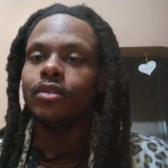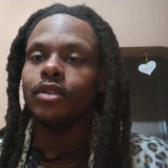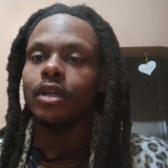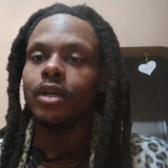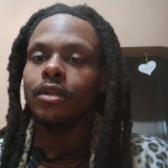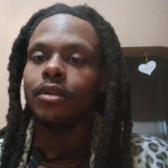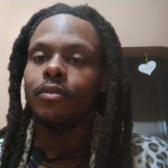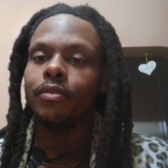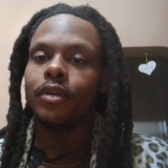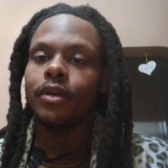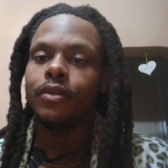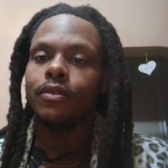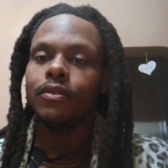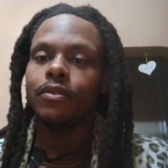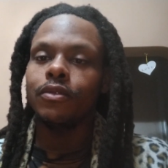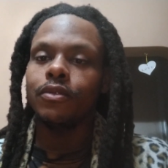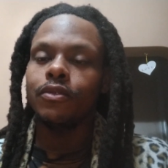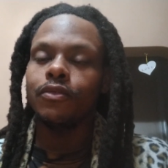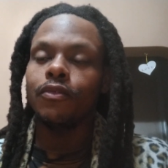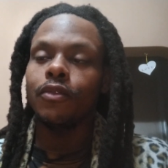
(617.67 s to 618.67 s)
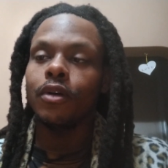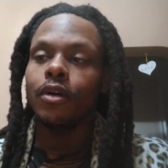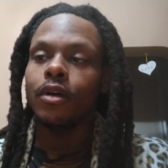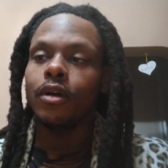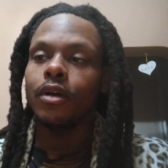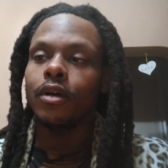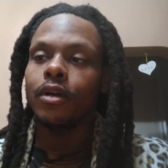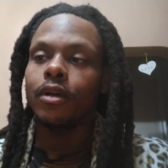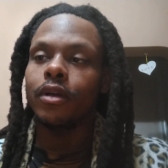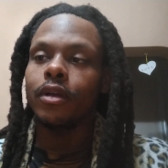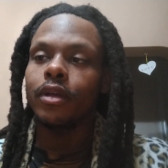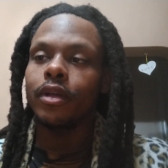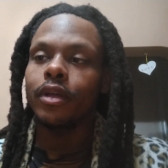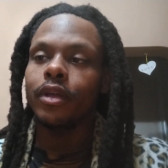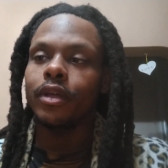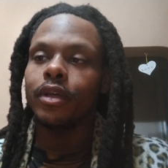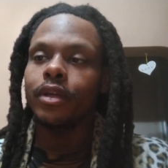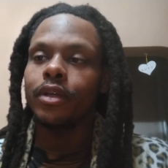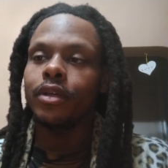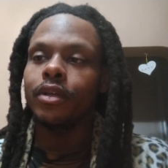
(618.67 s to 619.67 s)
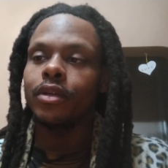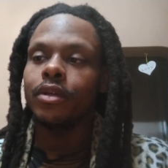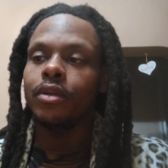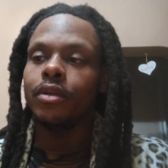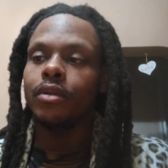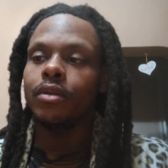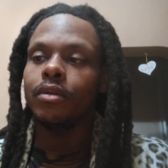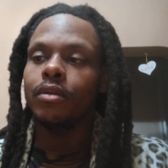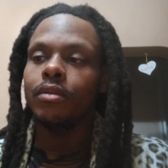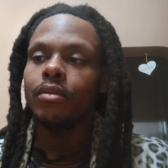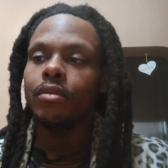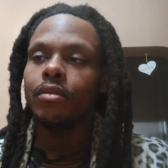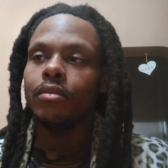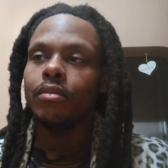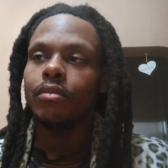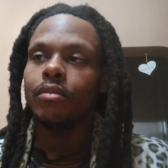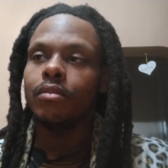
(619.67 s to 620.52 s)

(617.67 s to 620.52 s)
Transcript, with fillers: Jonathan Majors' fault. He,